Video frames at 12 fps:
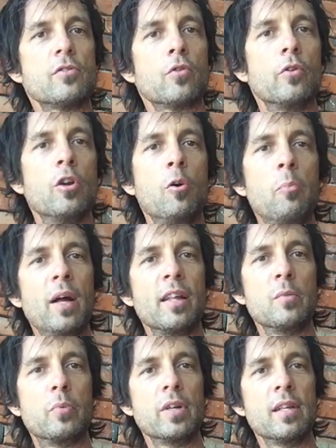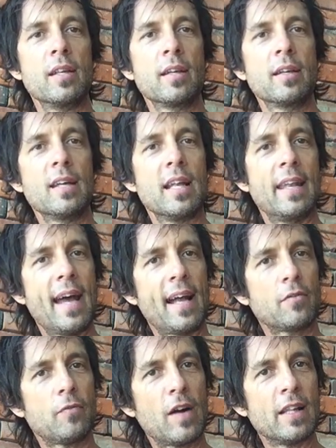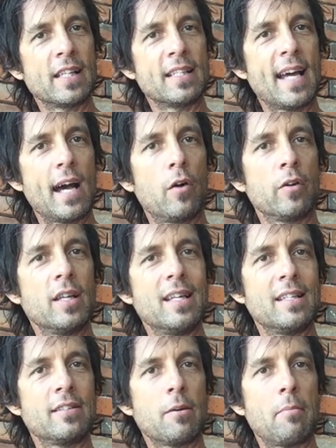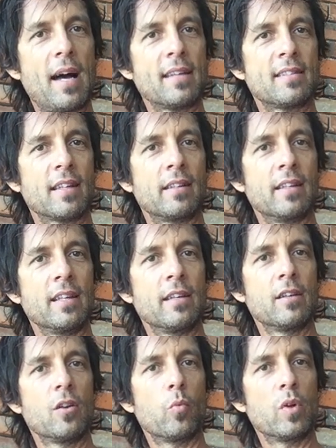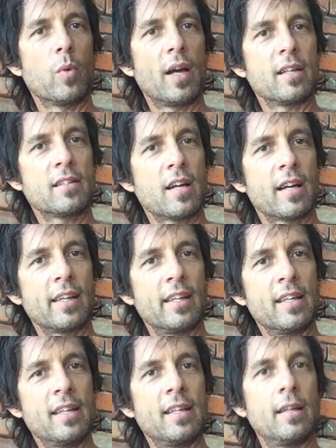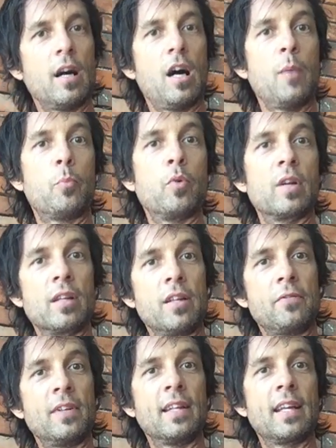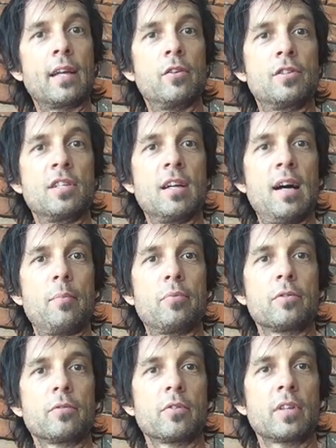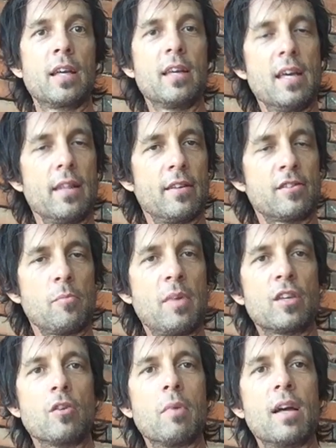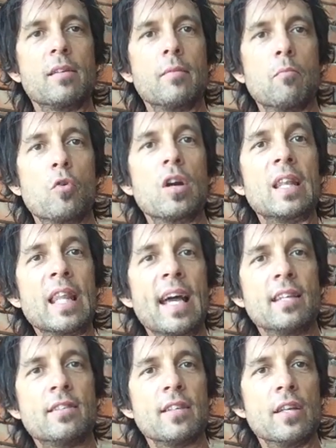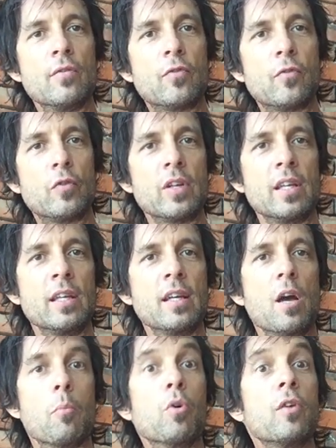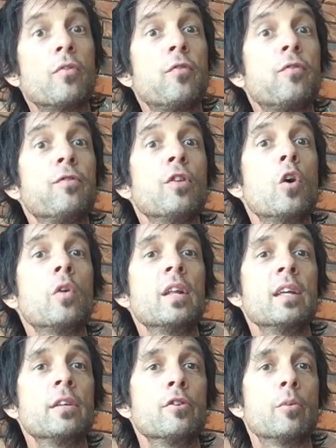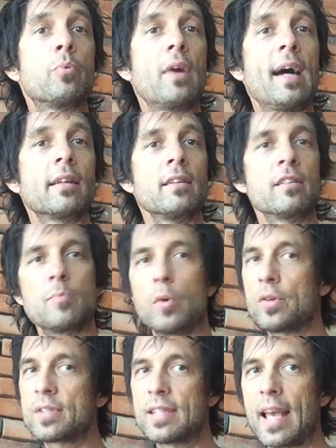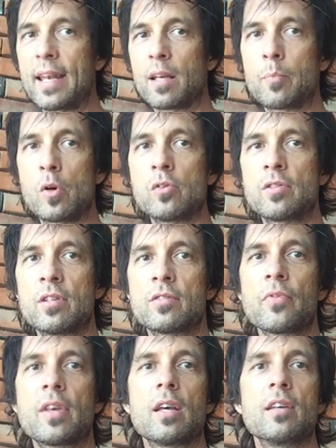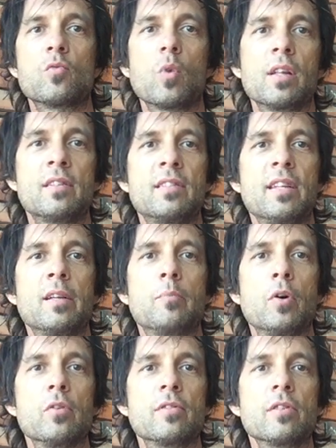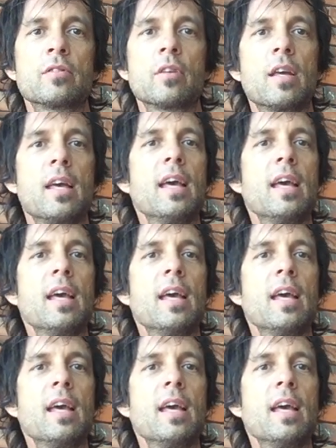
So no belly breathing, not falling down tamasically. We want to tuck it in and upward, lifting the energy up. Okay. This will make you more light and free, more floaty in your practice, both standing poses as well as seated poses.